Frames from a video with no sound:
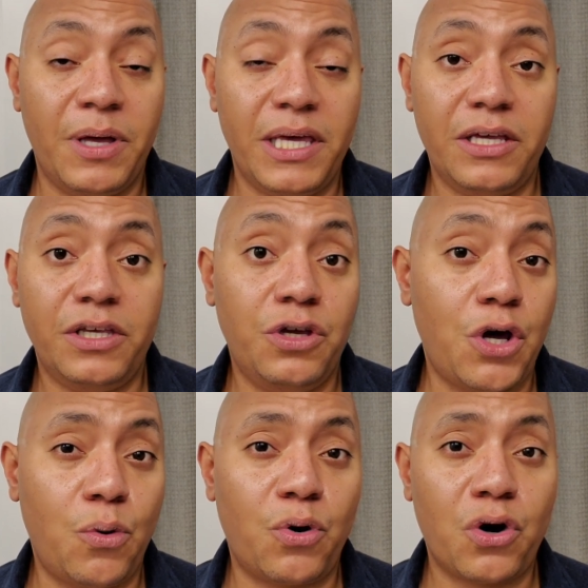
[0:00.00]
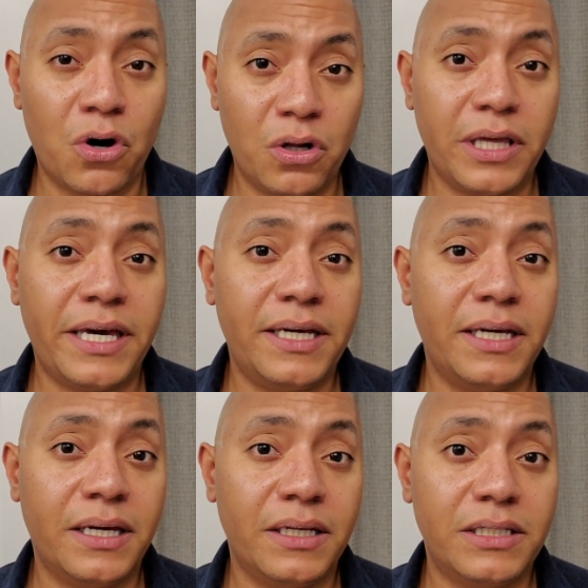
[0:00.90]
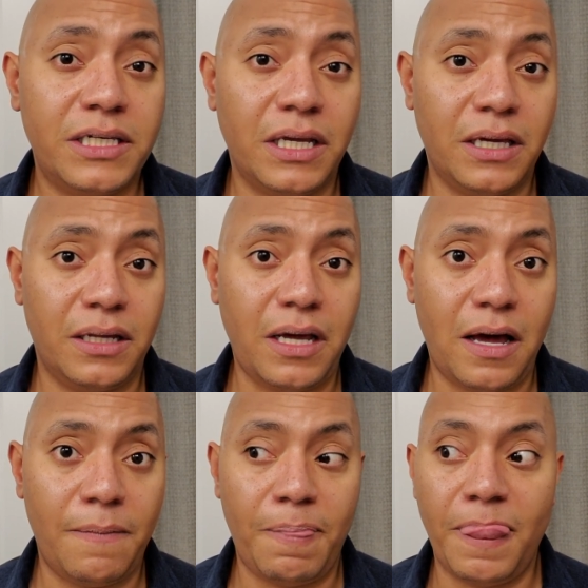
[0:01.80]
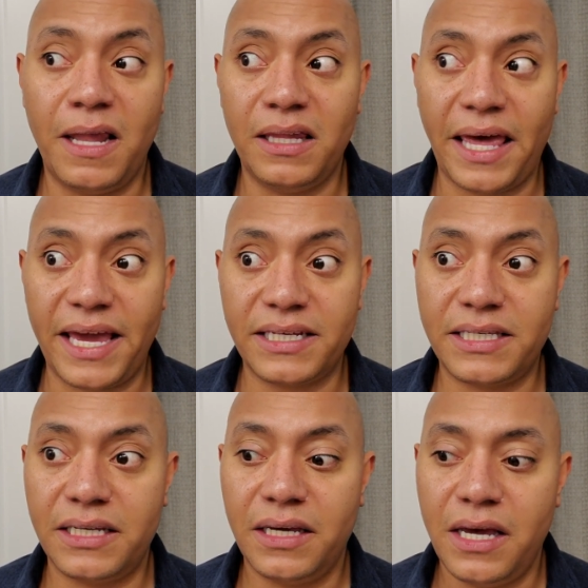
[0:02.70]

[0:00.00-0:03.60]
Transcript: you know, early to late,